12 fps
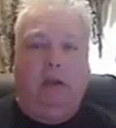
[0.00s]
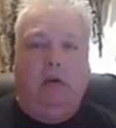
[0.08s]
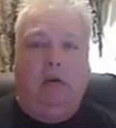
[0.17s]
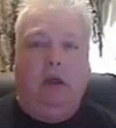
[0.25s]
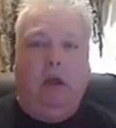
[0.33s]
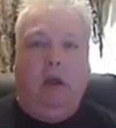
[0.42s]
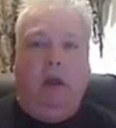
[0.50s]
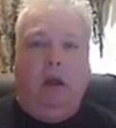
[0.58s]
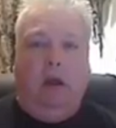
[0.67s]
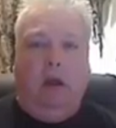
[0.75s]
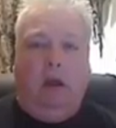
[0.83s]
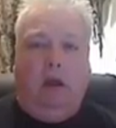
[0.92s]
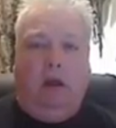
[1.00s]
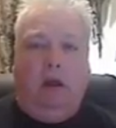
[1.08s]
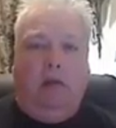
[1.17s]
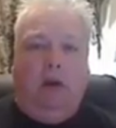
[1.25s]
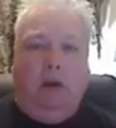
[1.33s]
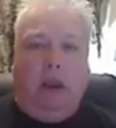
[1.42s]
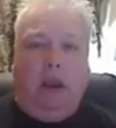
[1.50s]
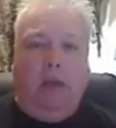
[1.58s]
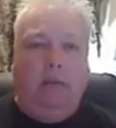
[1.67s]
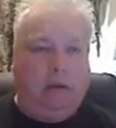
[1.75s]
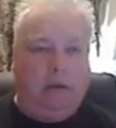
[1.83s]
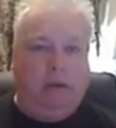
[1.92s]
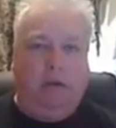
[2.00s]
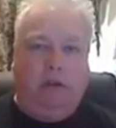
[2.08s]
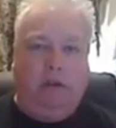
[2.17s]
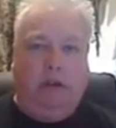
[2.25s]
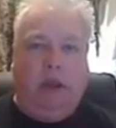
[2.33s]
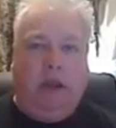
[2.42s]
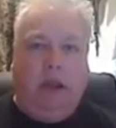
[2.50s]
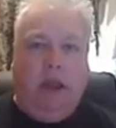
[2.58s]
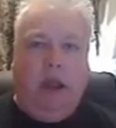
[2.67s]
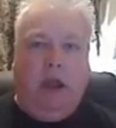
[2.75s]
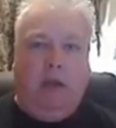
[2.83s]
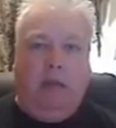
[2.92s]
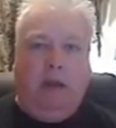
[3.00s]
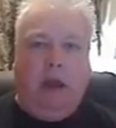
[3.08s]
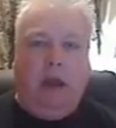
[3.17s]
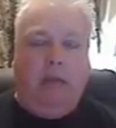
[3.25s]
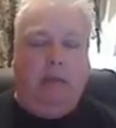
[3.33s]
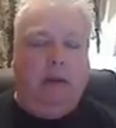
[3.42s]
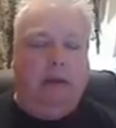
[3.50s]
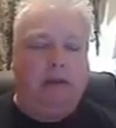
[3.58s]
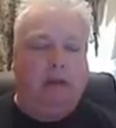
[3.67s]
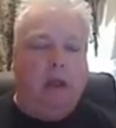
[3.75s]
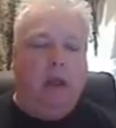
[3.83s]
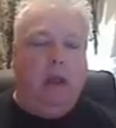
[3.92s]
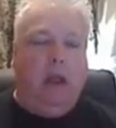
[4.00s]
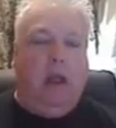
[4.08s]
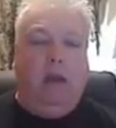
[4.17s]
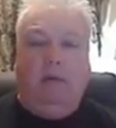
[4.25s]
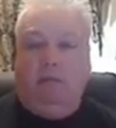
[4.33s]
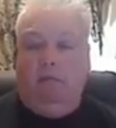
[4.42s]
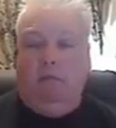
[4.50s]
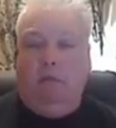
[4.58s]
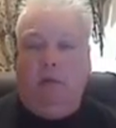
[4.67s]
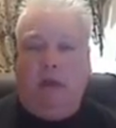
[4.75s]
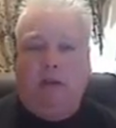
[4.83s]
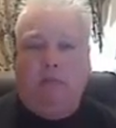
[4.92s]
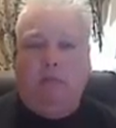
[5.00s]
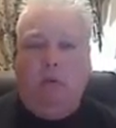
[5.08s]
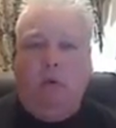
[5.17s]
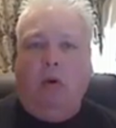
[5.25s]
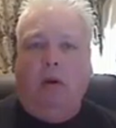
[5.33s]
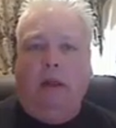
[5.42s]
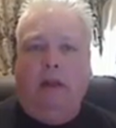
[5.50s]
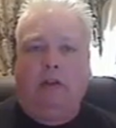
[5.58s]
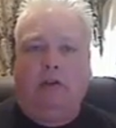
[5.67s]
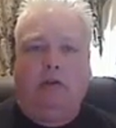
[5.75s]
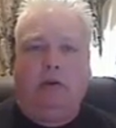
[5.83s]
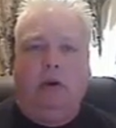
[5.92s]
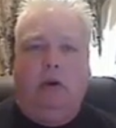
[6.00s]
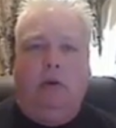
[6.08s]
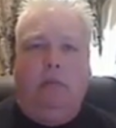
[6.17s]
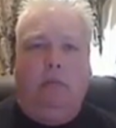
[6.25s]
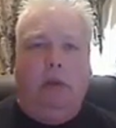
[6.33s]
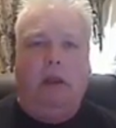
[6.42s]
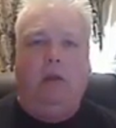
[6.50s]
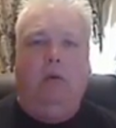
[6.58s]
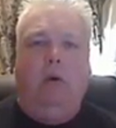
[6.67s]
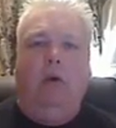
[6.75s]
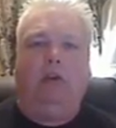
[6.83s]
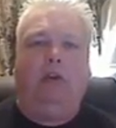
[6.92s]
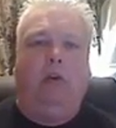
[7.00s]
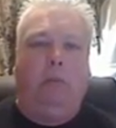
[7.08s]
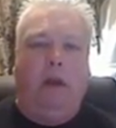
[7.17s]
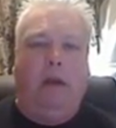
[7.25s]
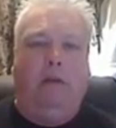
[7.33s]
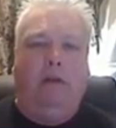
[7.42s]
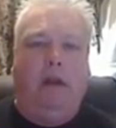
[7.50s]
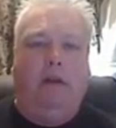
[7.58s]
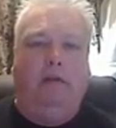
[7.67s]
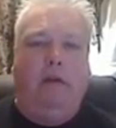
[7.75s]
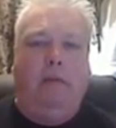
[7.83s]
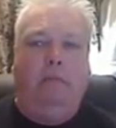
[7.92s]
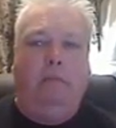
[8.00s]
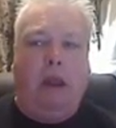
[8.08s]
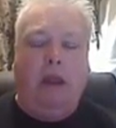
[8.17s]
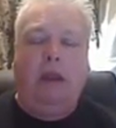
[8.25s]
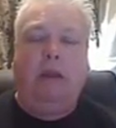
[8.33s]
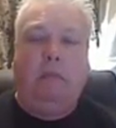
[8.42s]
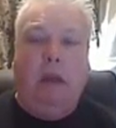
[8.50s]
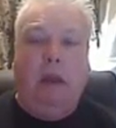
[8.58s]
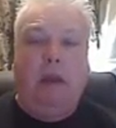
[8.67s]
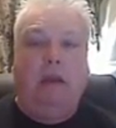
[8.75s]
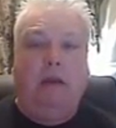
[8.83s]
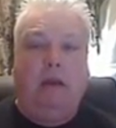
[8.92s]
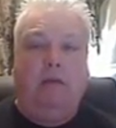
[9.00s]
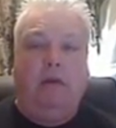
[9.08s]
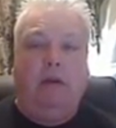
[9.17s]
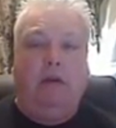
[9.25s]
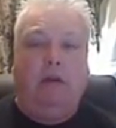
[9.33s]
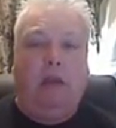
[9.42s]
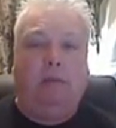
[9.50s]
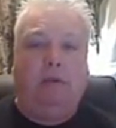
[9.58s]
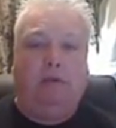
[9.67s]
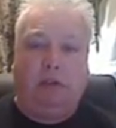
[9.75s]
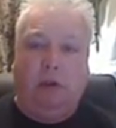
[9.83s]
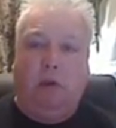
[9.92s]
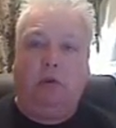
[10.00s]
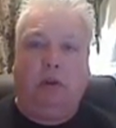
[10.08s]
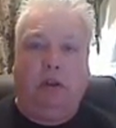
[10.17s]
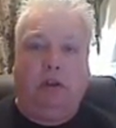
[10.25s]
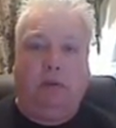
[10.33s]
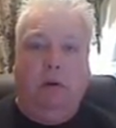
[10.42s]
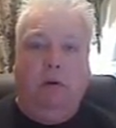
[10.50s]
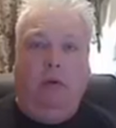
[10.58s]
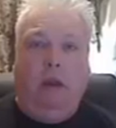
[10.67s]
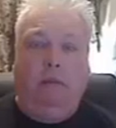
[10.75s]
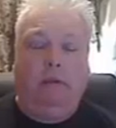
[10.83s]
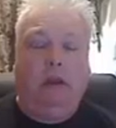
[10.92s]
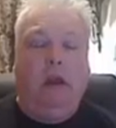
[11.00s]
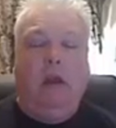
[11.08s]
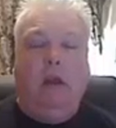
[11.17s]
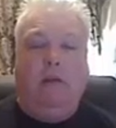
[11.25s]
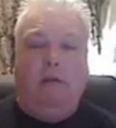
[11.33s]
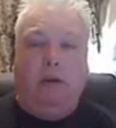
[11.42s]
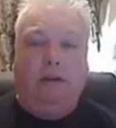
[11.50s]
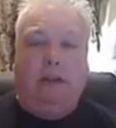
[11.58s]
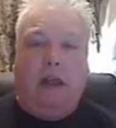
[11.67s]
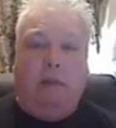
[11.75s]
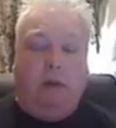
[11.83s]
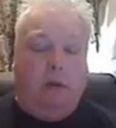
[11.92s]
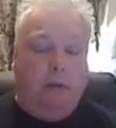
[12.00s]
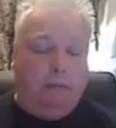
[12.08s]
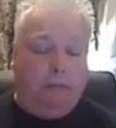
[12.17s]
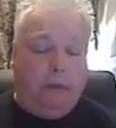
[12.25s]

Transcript: you if you're a capitalist, you would say, "Yeah, I'm a capitalist," and that's more or less true. But you also benefit from many, many different types of socialist programs. For example,